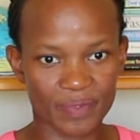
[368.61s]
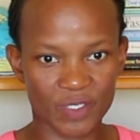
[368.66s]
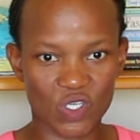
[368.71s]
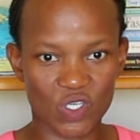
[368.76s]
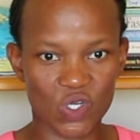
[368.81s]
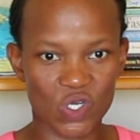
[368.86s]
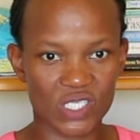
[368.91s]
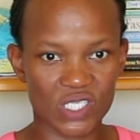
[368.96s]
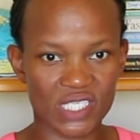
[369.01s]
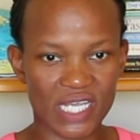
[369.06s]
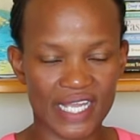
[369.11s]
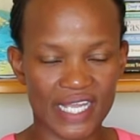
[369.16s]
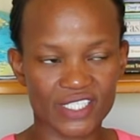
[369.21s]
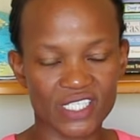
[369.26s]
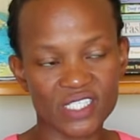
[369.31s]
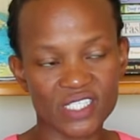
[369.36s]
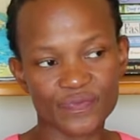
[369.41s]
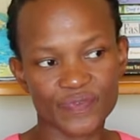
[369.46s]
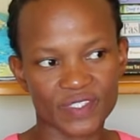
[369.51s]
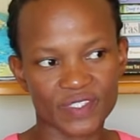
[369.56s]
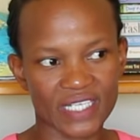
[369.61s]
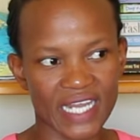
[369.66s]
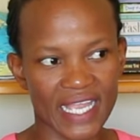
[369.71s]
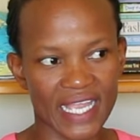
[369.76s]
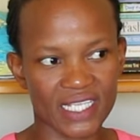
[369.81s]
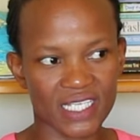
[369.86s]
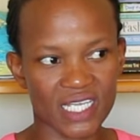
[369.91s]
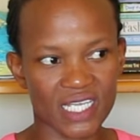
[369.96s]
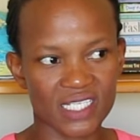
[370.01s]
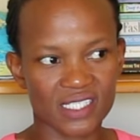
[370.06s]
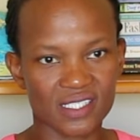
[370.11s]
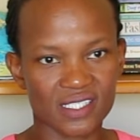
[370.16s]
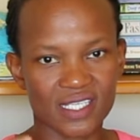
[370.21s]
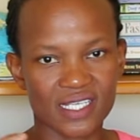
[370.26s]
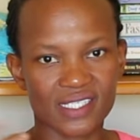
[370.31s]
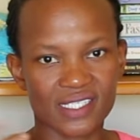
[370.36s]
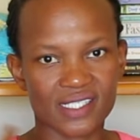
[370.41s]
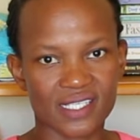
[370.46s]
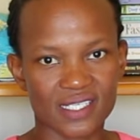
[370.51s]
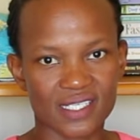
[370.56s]
because I just feel like it's
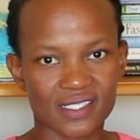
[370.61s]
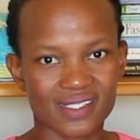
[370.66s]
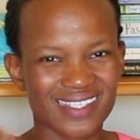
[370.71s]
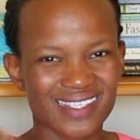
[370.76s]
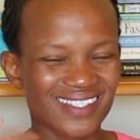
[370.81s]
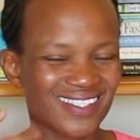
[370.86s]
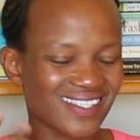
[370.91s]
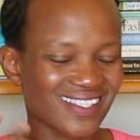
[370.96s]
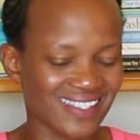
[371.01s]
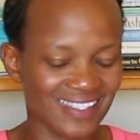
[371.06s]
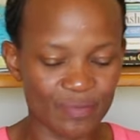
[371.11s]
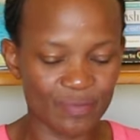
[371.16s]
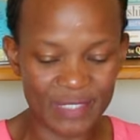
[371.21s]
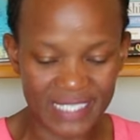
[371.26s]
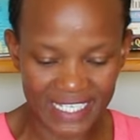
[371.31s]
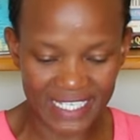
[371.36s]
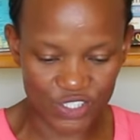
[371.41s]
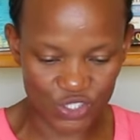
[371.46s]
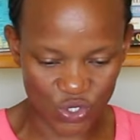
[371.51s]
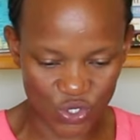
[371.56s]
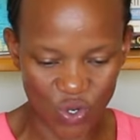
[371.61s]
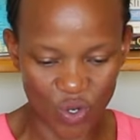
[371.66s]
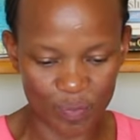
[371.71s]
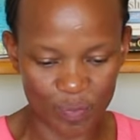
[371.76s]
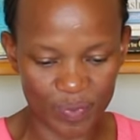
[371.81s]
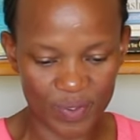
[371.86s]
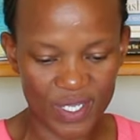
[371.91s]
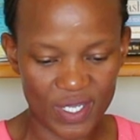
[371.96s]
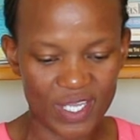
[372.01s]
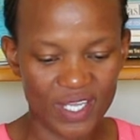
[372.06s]
a similar job.